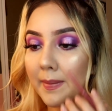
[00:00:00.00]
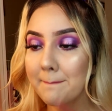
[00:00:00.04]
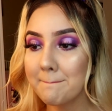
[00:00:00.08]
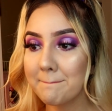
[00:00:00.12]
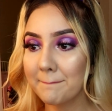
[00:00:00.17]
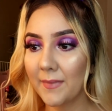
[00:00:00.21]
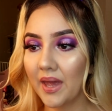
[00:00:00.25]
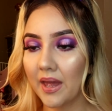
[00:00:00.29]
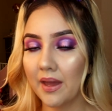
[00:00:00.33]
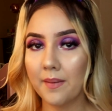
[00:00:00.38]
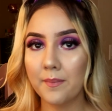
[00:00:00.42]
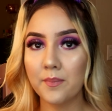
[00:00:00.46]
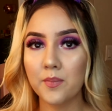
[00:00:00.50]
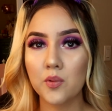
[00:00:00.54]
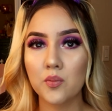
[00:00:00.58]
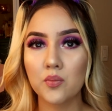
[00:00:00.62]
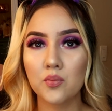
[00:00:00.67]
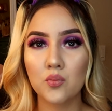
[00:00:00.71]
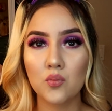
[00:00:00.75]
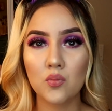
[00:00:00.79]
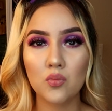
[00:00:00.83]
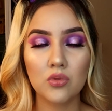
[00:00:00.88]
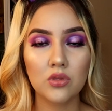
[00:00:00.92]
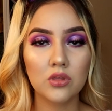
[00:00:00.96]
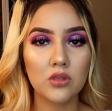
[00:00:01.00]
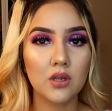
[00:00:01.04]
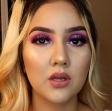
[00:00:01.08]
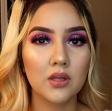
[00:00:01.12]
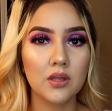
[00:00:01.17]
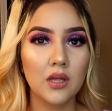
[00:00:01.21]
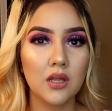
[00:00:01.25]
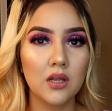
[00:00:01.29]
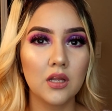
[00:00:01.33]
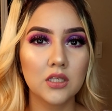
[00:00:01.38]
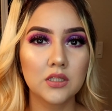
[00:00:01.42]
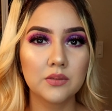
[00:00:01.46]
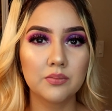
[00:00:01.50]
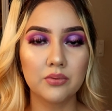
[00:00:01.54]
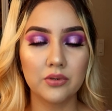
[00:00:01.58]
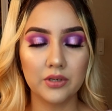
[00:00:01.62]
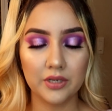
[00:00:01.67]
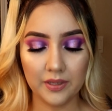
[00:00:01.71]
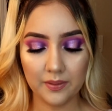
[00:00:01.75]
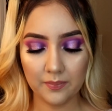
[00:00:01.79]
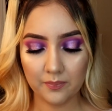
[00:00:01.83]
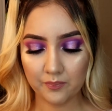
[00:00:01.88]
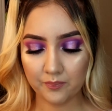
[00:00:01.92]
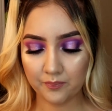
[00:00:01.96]
Okay, that looks
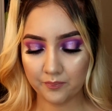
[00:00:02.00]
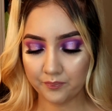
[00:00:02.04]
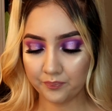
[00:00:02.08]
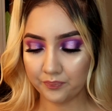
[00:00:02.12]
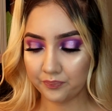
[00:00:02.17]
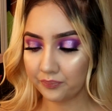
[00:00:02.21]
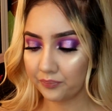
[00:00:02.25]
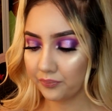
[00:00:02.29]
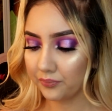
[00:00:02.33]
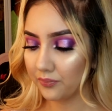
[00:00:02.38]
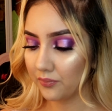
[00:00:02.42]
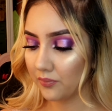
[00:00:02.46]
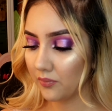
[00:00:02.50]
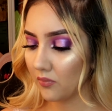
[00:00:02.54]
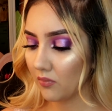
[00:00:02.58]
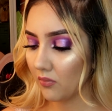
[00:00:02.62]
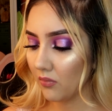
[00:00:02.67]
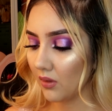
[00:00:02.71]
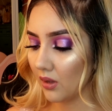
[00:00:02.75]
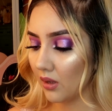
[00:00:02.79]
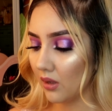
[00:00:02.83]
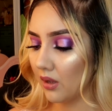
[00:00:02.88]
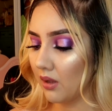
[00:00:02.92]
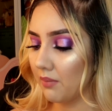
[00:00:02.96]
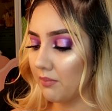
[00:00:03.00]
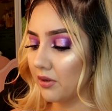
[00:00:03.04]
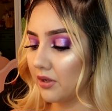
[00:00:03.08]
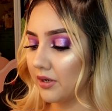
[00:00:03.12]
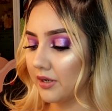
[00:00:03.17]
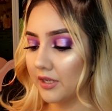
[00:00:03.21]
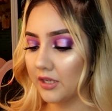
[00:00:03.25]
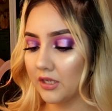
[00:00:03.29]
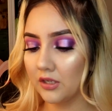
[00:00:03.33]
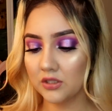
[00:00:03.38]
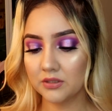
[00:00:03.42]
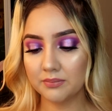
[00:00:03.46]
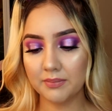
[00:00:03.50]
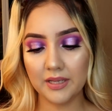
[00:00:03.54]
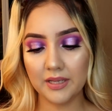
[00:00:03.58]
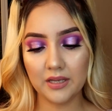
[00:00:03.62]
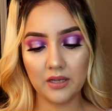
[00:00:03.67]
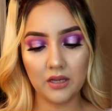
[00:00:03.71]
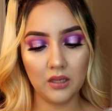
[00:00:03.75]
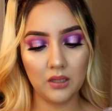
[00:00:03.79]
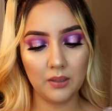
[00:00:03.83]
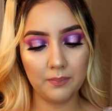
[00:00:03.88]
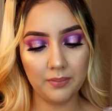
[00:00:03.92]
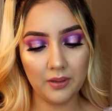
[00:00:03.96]
pretty. I'm gonna use my
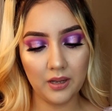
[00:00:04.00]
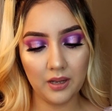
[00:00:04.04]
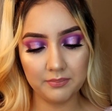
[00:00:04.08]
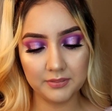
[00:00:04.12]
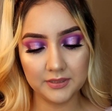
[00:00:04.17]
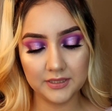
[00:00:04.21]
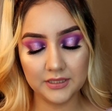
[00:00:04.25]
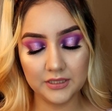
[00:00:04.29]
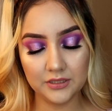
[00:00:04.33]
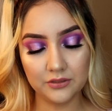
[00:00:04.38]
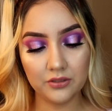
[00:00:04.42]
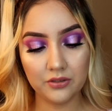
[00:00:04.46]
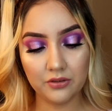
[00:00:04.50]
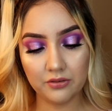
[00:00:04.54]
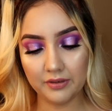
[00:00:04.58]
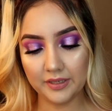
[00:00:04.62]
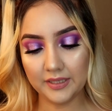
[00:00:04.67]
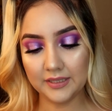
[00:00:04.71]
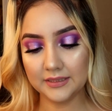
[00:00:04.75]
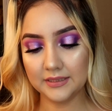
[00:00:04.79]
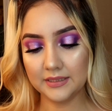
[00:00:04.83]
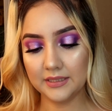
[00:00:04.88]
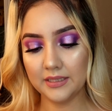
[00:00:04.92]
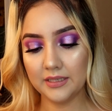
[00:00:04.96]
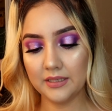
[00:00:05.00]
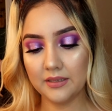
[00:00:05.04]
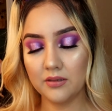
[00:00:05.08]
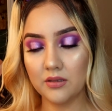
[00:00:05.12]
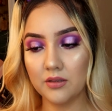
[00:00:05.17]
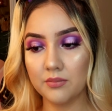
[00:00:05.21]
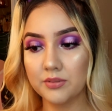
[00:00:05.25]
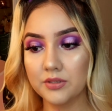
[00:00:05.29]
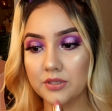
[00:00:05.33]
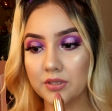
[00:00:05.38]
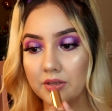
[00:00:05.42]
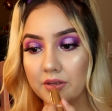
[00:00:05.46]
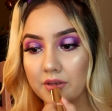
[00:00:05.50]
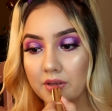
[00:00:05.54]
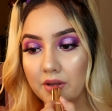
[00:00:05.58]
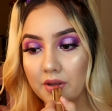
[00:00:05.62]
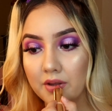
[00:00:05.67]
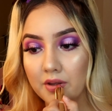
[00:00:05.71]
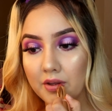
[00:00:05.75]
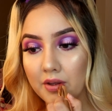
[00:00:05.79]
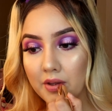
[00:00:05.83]
ColourPop Still Crazy lipstick.